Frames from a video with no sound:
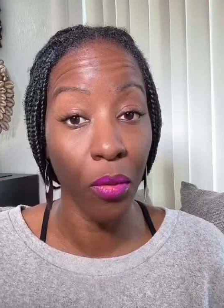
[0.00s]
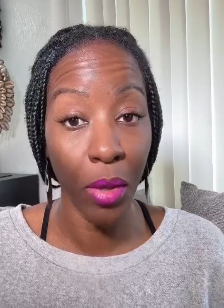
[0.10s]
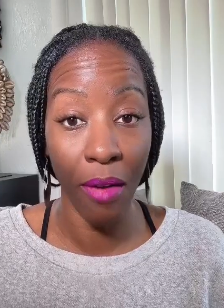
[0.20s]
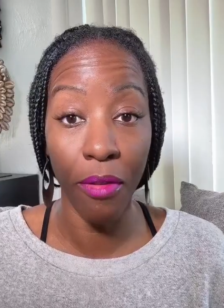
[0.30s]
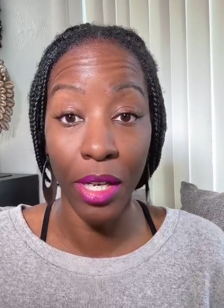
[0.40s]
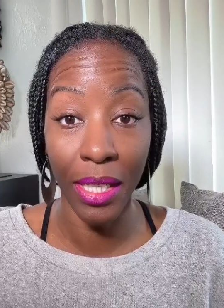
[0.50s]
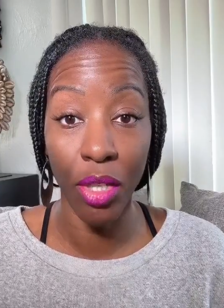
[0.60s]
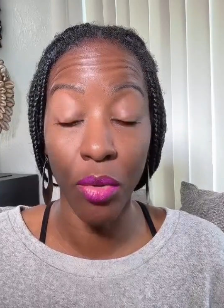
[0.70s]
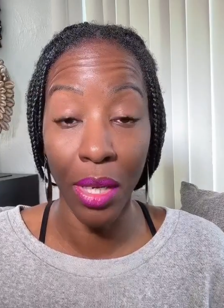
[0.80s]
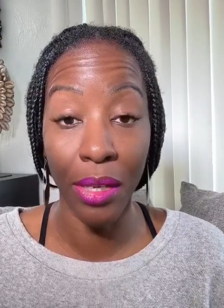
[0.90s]
whatever it is that
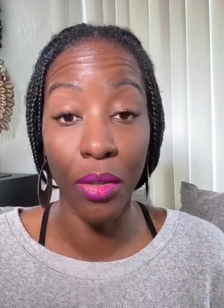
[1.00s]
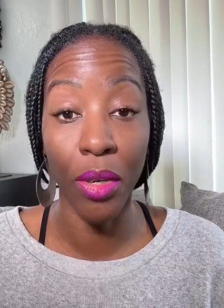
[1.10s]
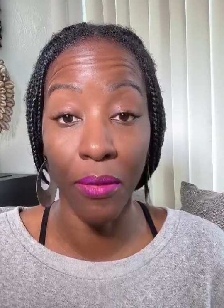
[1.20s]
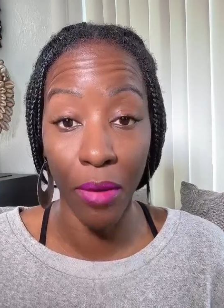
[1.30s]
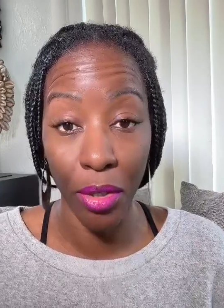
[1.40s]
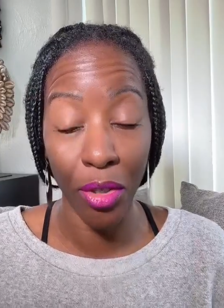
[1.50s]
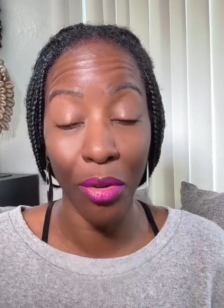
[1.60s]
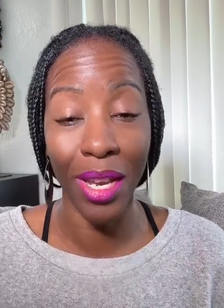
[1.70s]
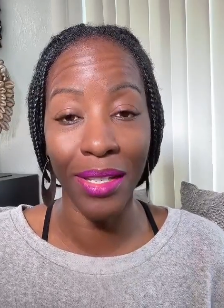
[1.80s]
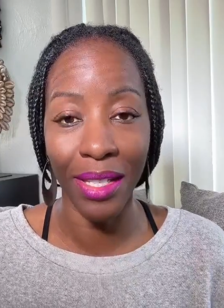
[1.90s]
you need it to convert to.
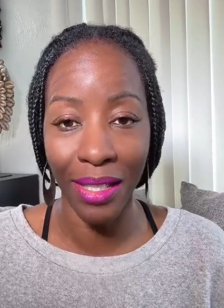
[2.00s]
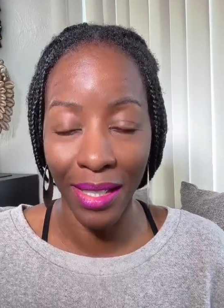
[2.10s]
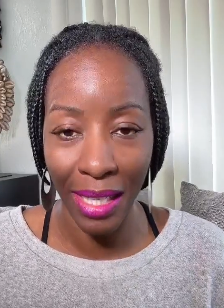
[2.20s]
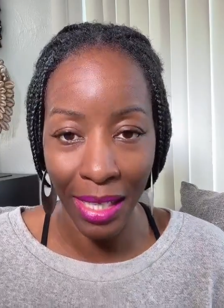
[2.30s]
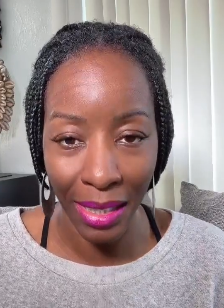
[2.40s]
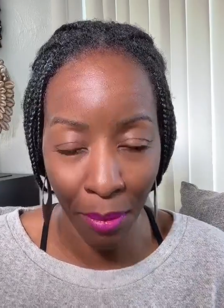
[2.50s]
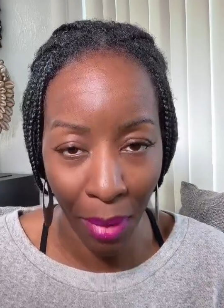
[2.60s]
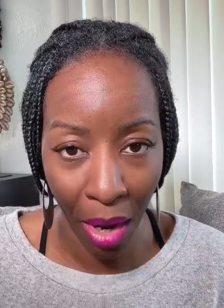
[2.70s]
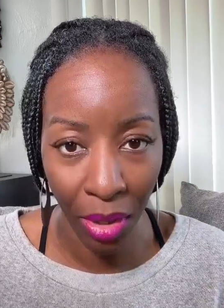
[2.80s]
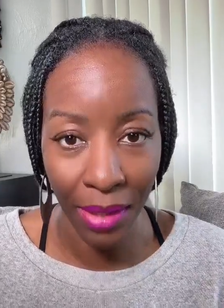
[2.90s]
It just is
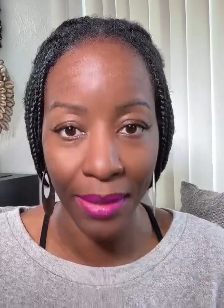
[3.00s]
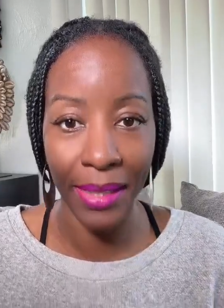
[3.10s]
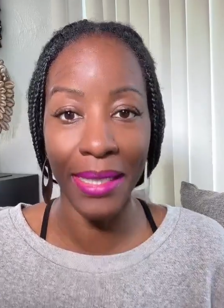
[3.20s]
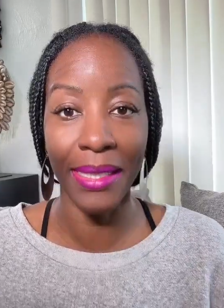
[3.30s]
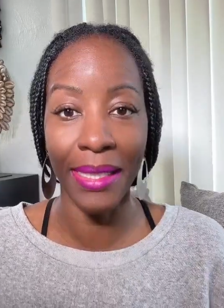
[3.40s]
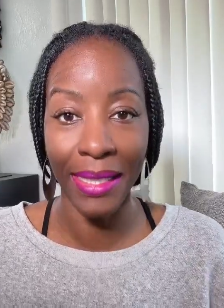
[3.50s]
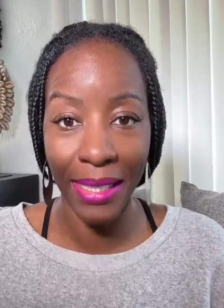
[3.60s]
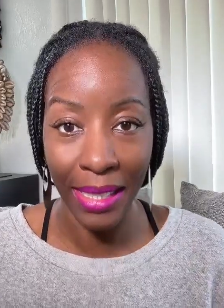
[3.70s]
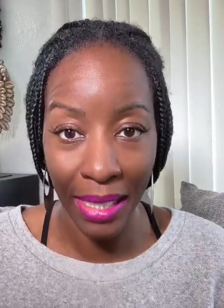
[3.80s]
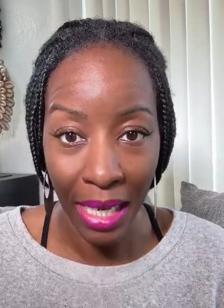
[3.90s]
about
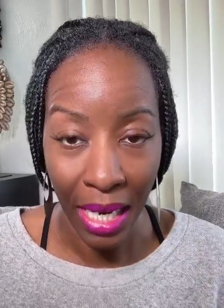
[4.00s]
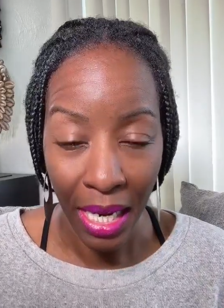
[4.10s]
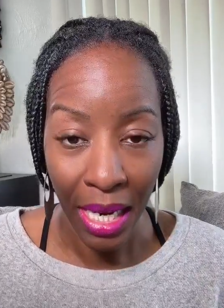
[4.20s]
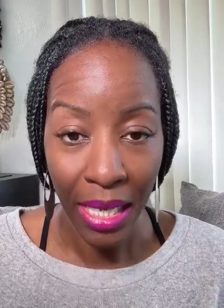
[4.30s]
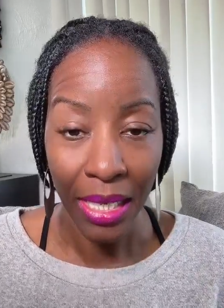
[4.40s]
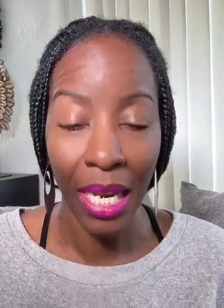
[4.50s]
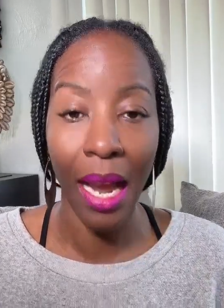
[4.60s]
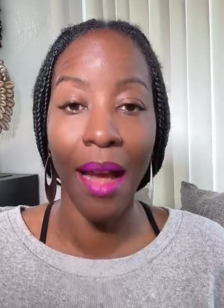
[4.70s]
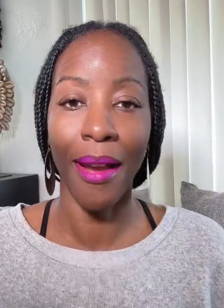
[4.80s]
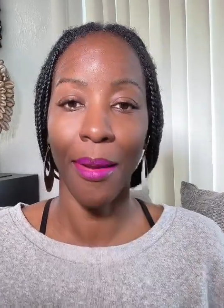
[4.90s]
consistency,
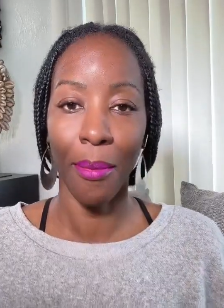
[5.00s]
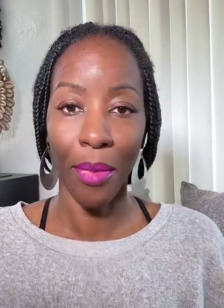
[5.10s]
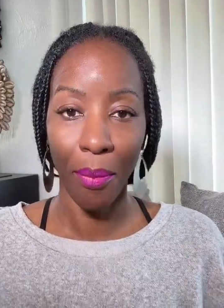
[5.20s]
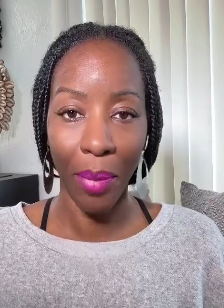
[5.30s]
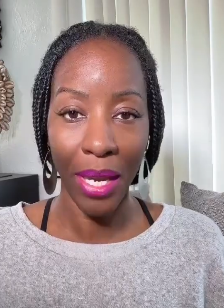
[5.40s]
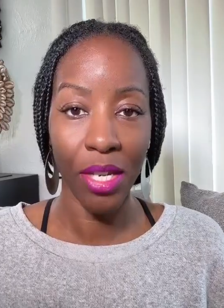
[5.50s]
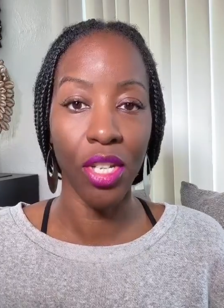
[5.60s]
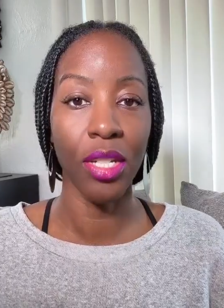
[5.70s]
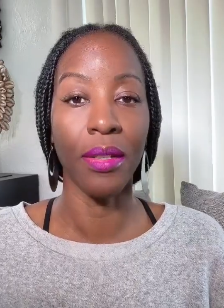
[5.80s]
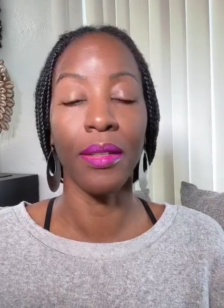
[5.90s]
time,
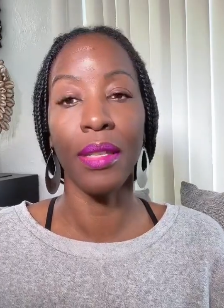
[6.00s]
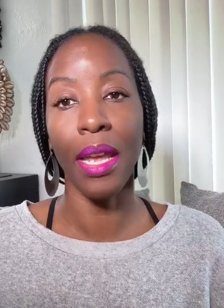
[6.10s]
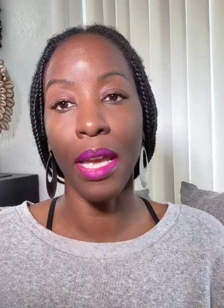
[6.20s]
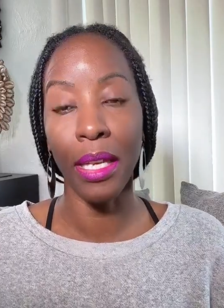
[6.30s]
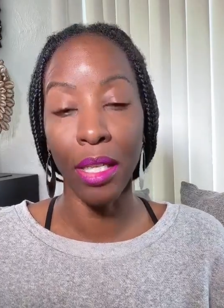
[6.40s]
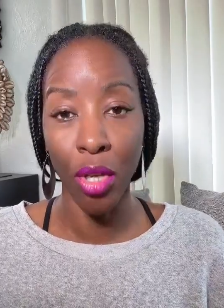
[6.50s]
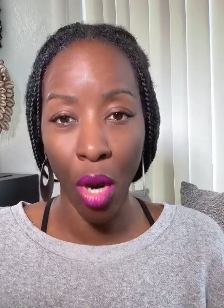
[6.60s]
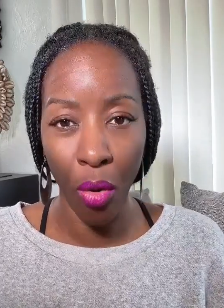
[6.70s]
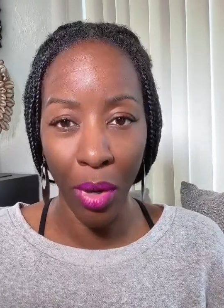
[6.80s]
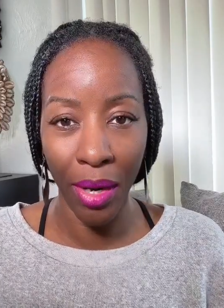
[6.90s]
patience, and
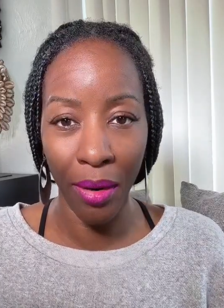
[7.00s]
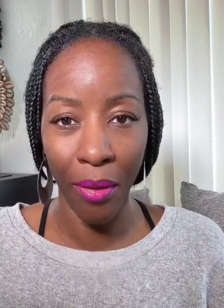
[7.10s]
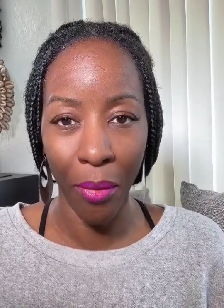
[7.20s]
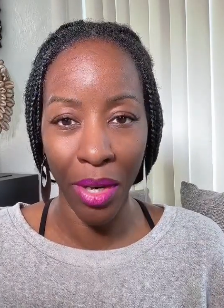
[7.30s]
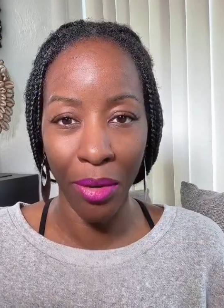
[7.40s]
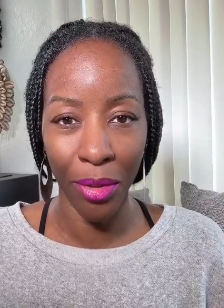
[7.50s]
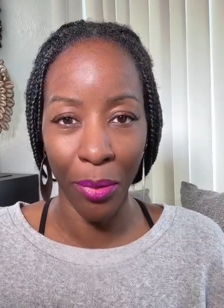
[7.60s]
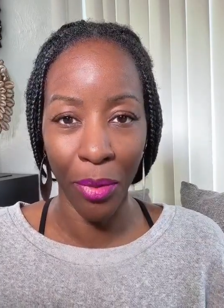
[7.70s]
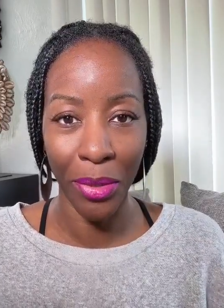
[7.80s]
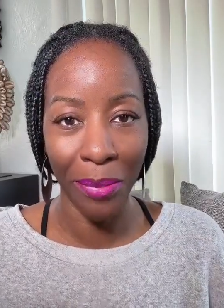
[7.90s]
knowing what you're
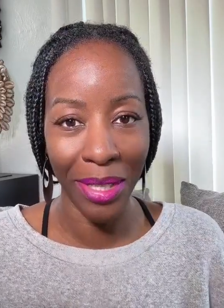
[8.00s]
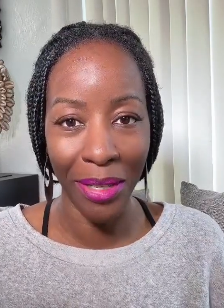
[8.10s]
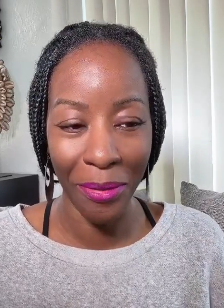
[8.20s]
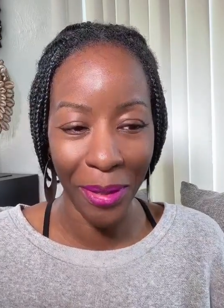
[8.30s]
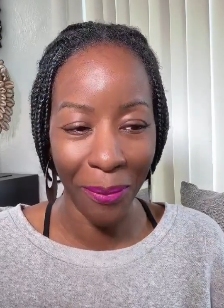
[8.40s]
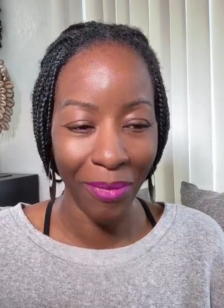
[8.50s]
supposed to be doing.